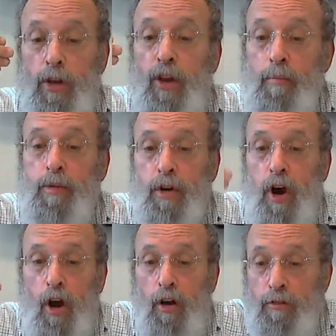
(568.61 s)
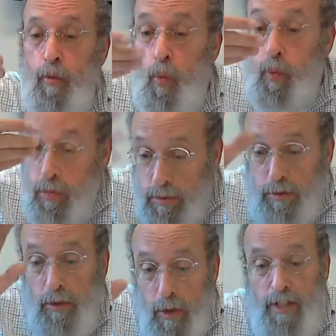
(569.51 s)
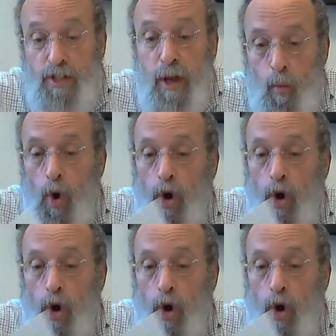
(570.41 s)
a number of, let's say,